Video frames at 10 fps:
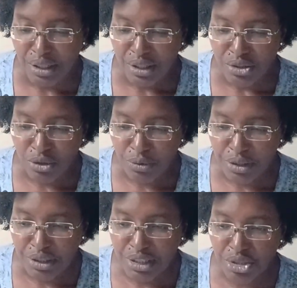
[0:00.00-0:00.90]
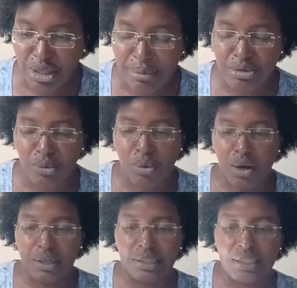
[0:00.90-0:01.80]
So if we look at Chapter
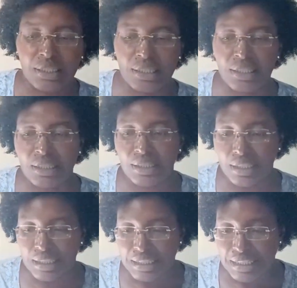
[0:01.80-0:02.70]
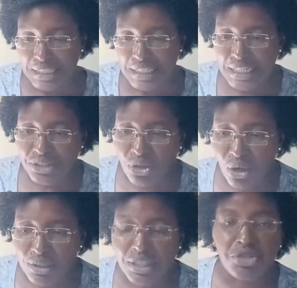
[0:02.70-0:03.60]
1, it's
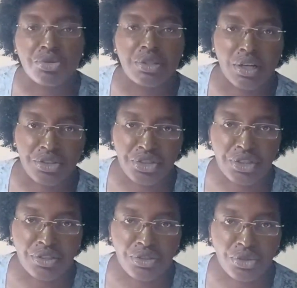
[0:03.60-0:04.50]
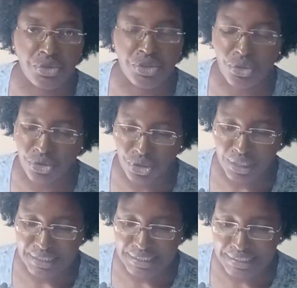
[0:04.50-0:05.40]
called Introduction to
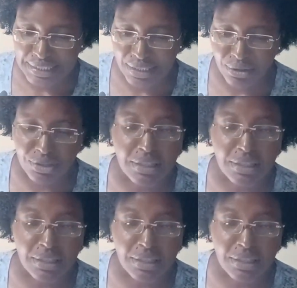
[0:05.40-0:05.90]
Socializing Skills,